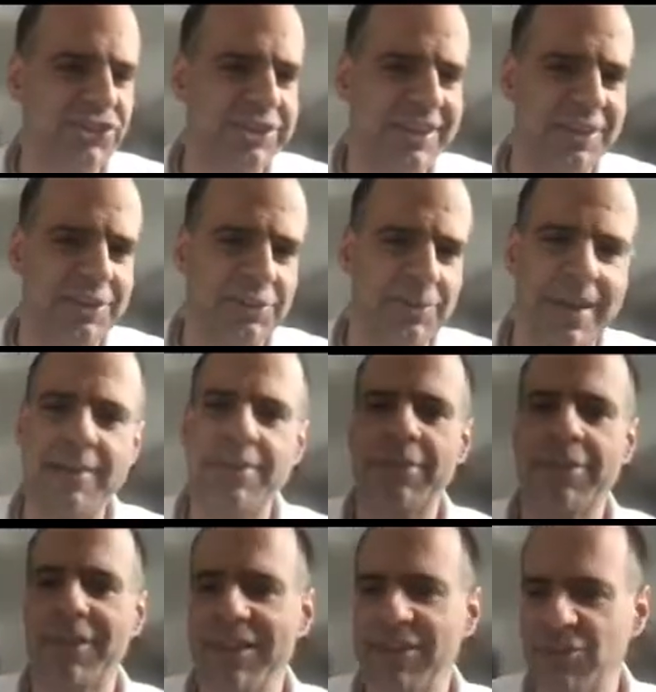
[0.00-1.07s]
the right
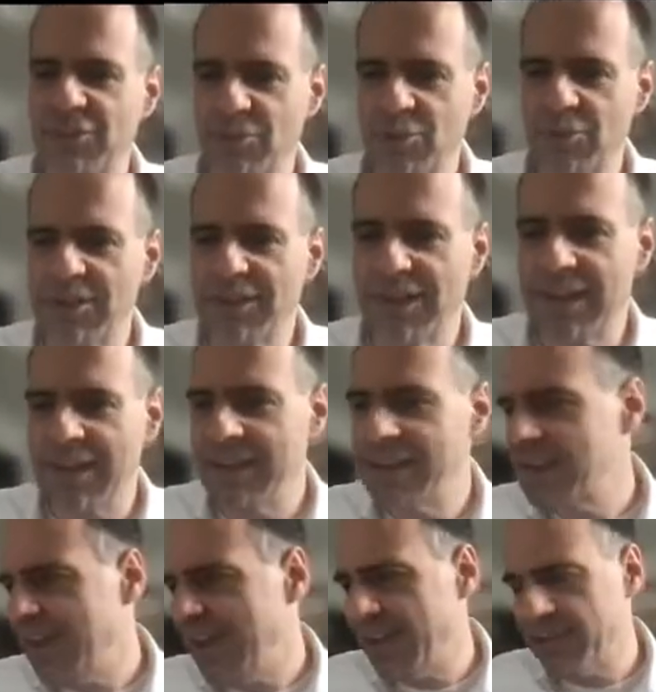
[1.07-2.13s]
thing to look
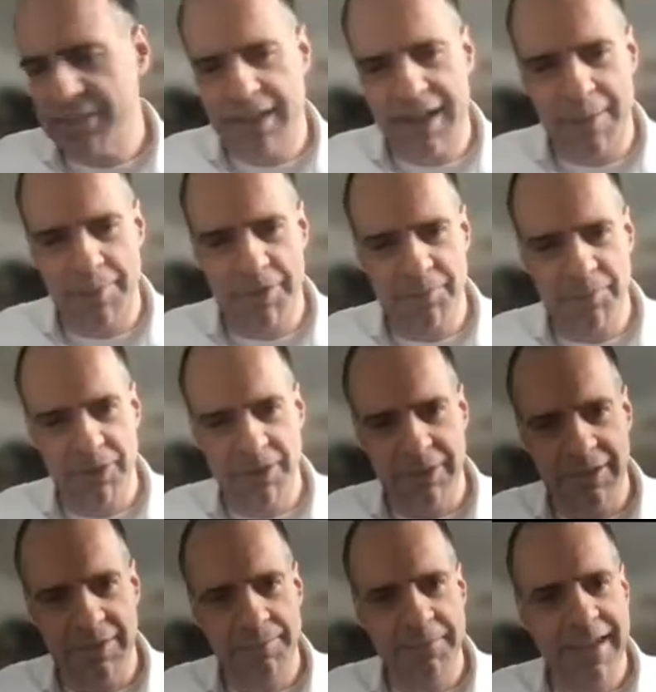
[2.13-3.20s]
like at the Hubbard
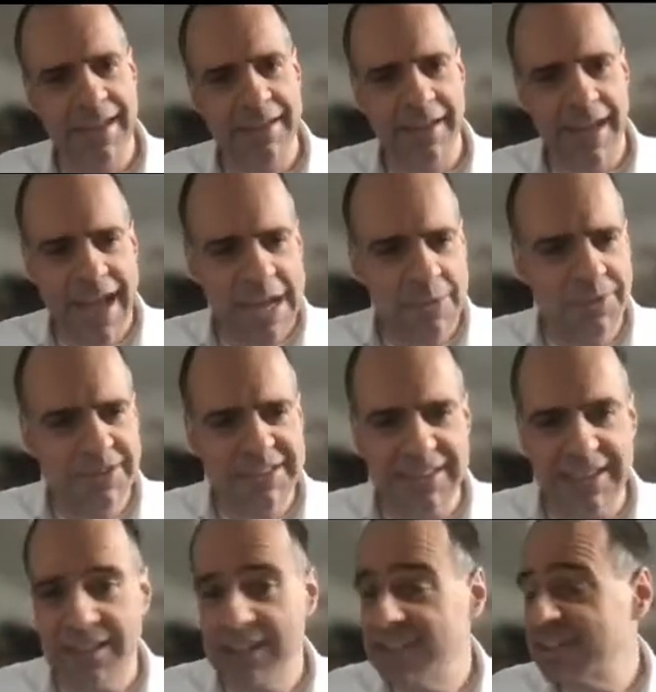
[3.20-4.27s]
model? And I would
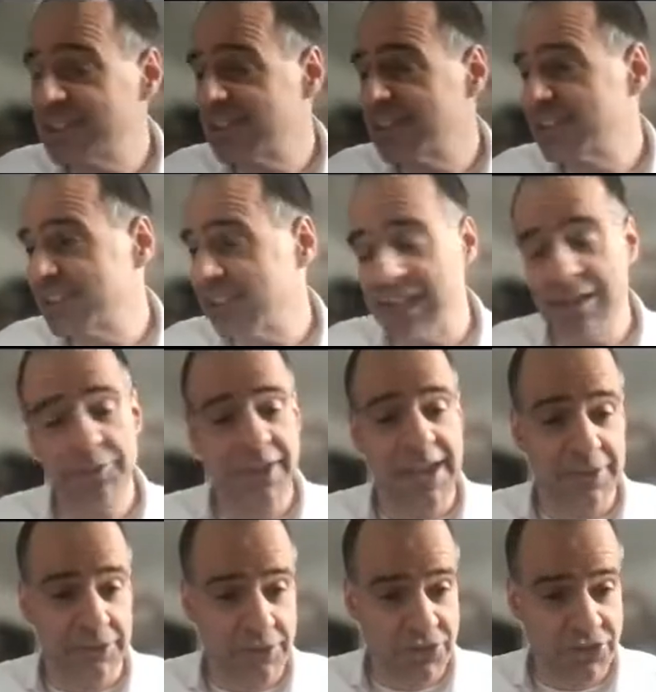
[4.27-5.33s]
say it's the
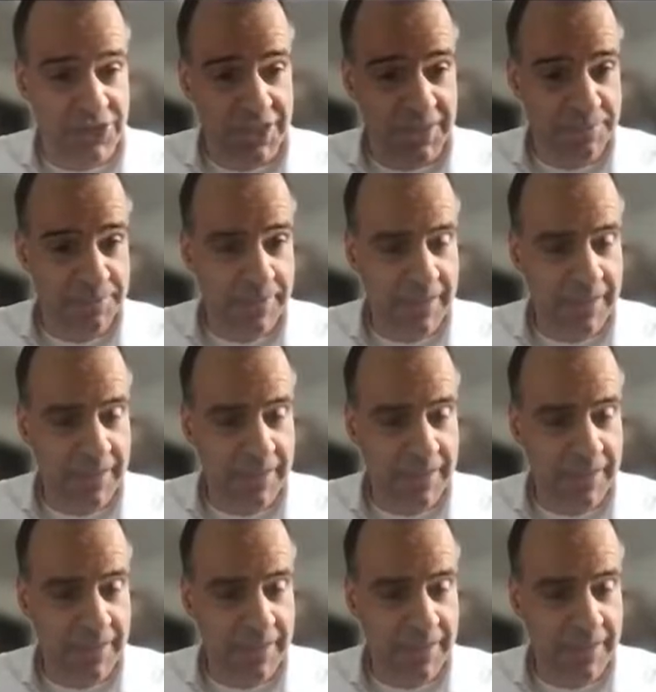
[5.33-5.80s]
self-energy.